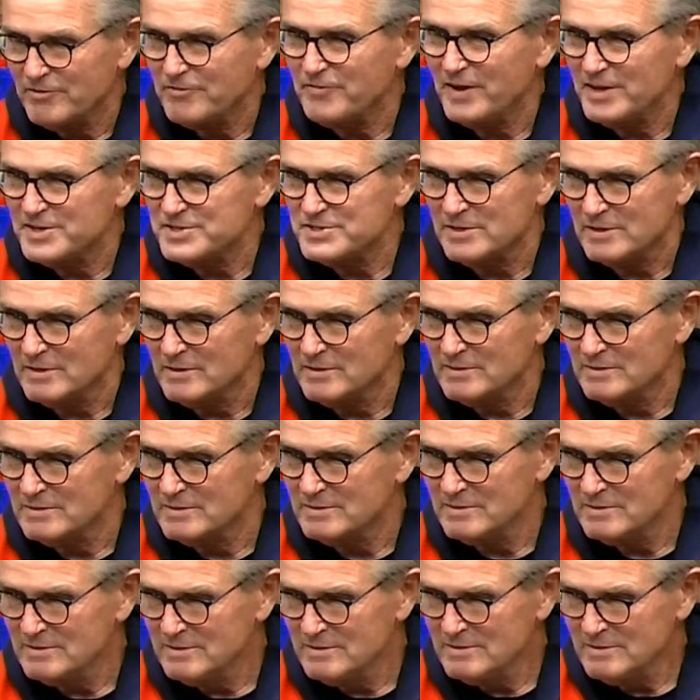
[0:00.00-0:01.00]
facing,
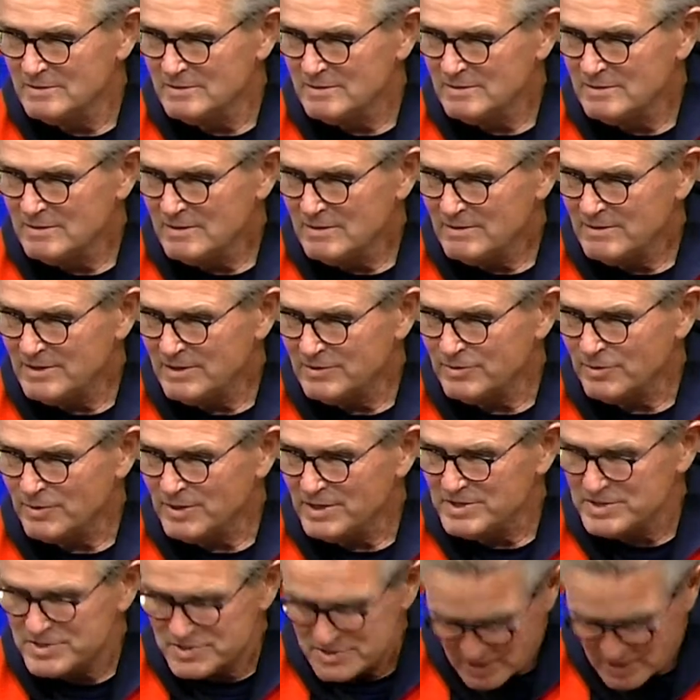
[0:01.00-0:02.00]
that there is